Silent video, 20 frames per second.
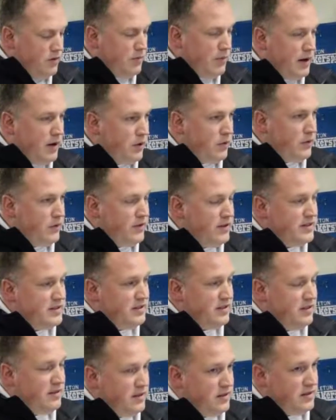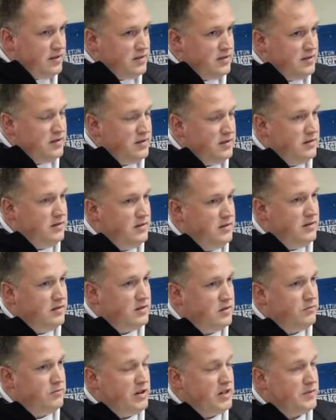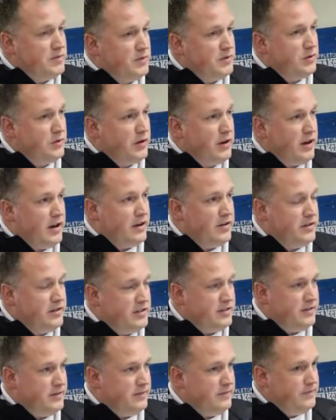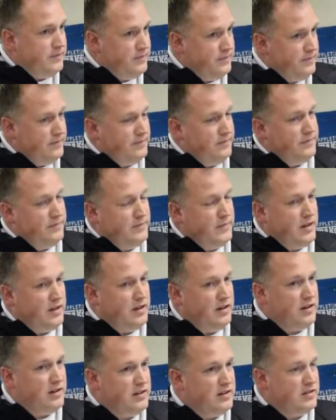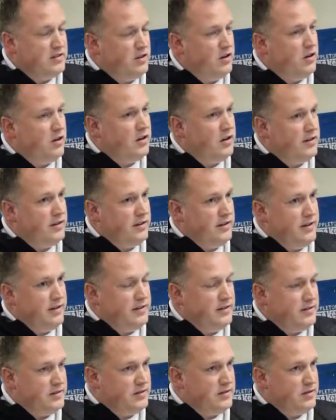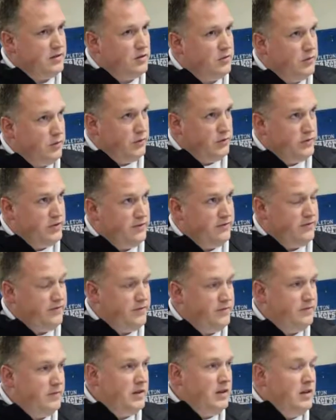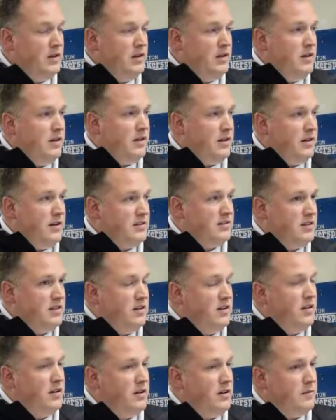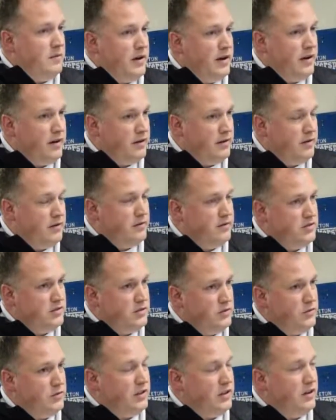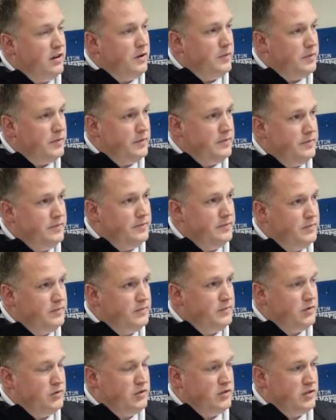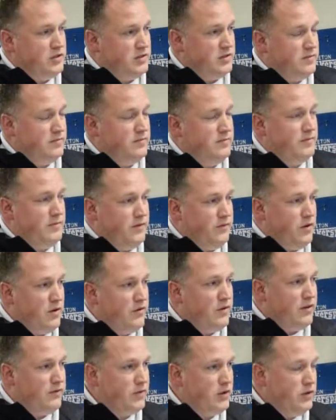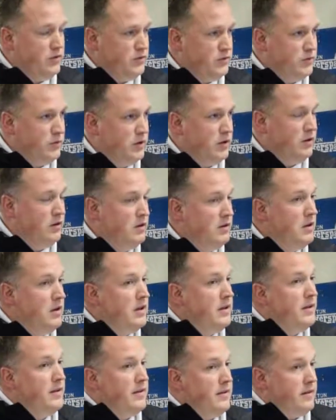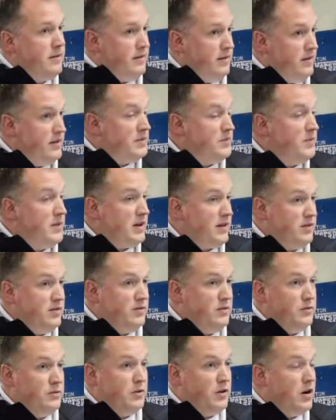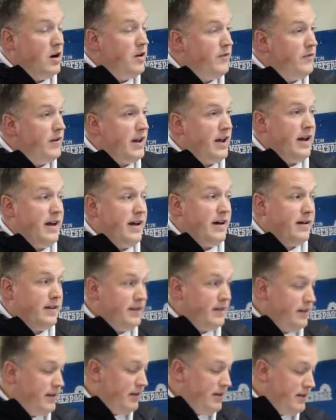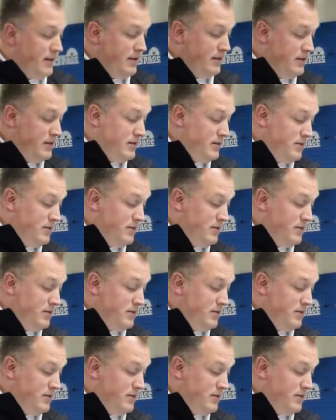powder that's in this is a respiratory irritant, and it is corrosive, and it's a nightmare to clean up. So just, if you ever have to use one, expect to cough and hack, and